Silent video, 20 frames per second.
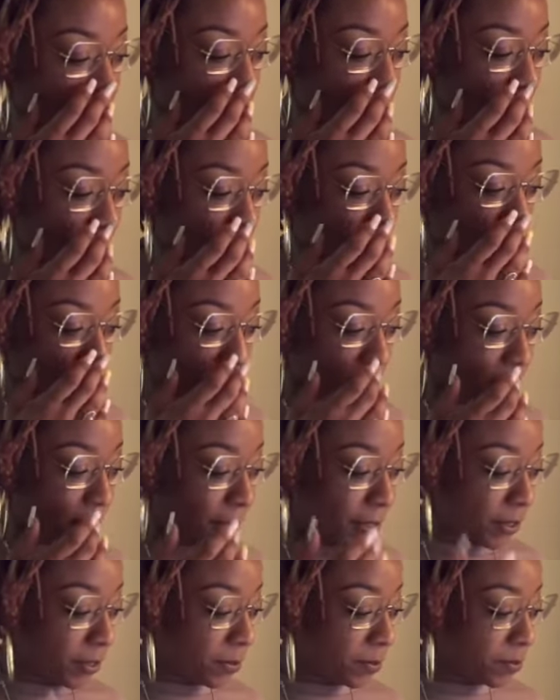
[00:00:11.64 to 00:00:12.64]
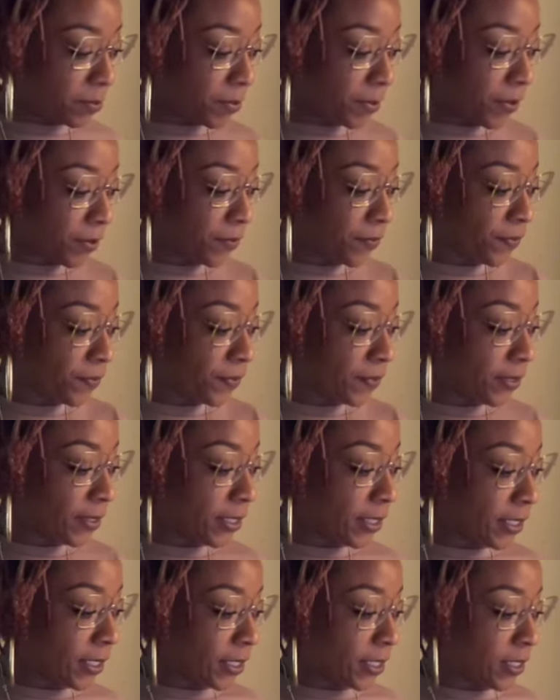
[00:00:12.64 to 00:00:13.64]
significant about your
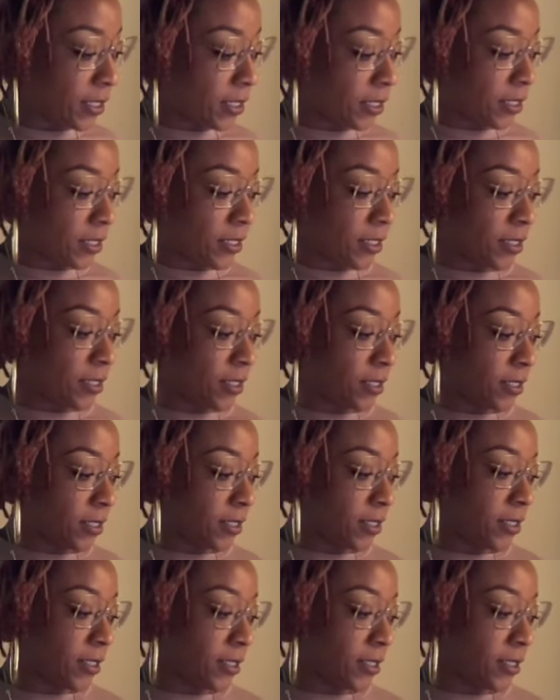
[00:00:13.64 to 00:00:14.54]
birthday.